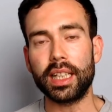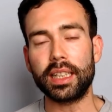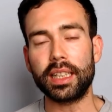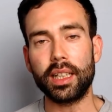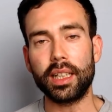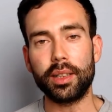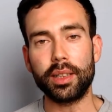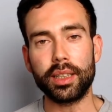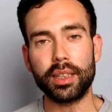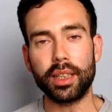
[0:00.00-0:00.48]

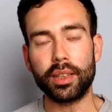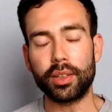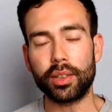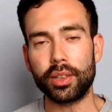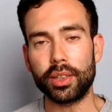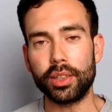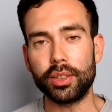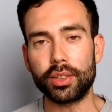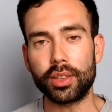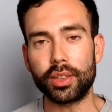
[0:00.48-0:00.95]
They're
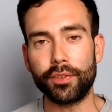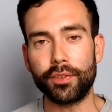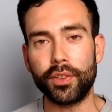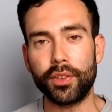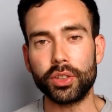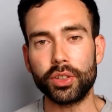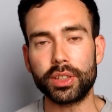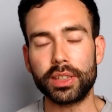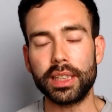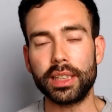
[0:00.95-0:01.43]
going to use the
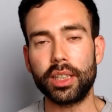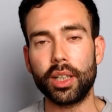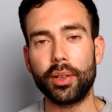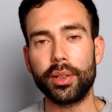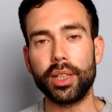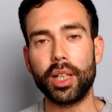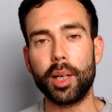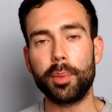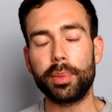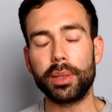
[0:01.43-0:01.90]
FTSE
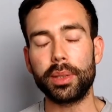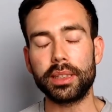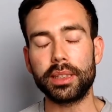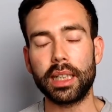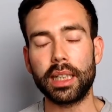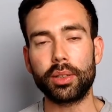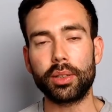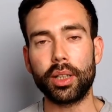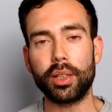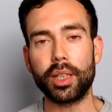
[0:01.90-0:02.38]
going up and
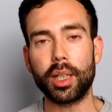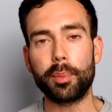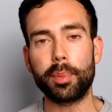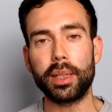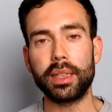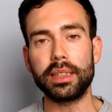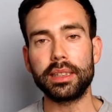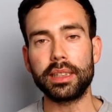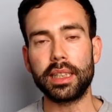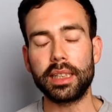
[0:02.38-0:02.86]
Dow going up
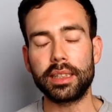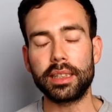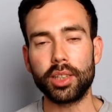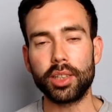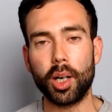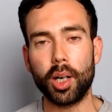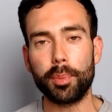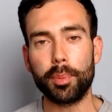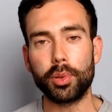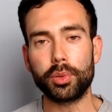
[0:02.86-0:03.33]
as
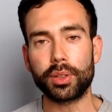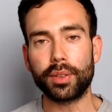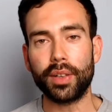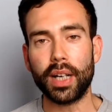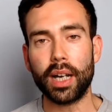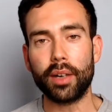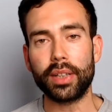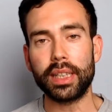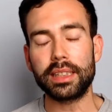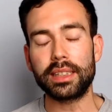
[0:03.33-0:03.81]
examples of
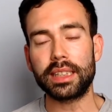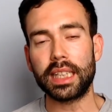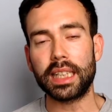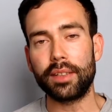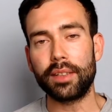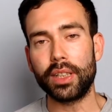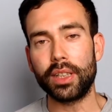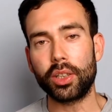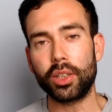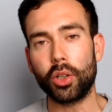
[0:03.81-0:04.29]
how they
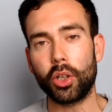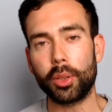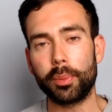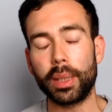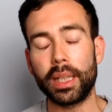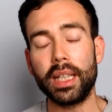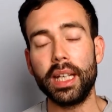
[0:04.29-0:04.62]
saved the economy